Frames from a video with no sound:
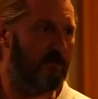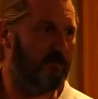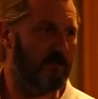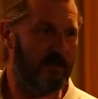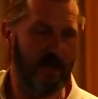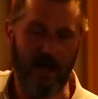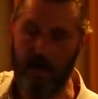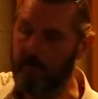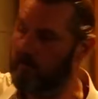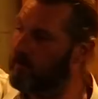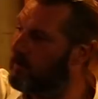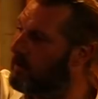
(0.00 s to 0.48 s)
in
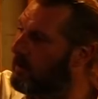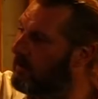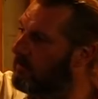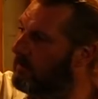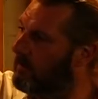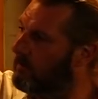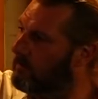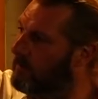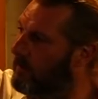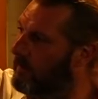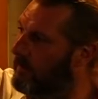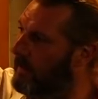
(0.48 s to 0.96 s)
depth
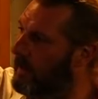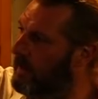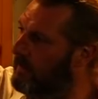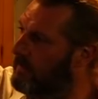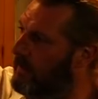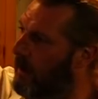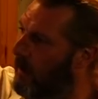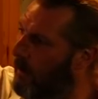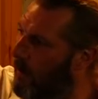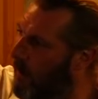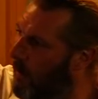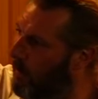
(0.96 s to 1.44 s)
system. So these
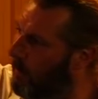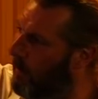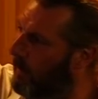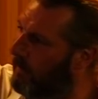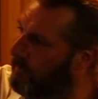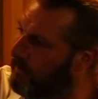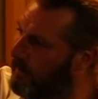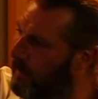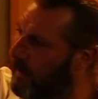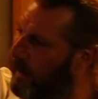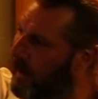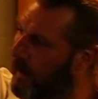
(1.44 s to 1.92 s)
are all,
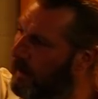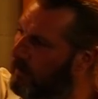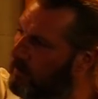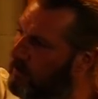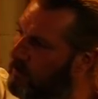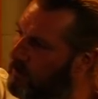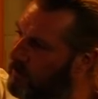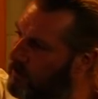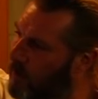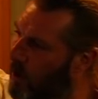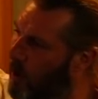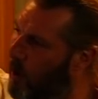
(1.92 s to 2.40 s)
if you like,
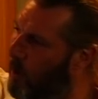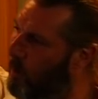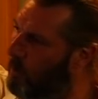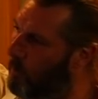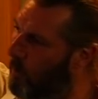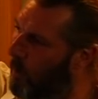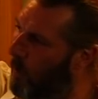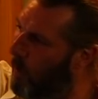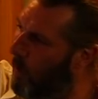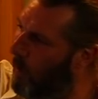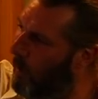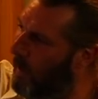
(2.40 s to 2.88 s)
stone
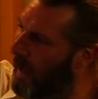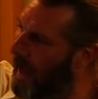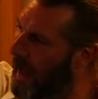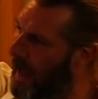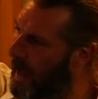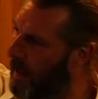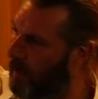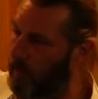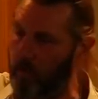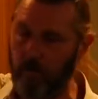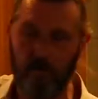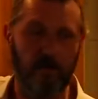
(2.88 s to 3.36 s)
wall
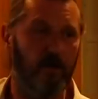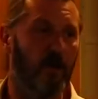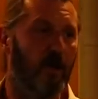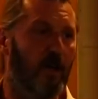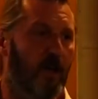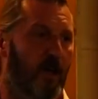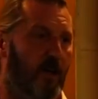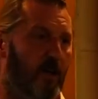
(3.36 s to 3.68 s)
held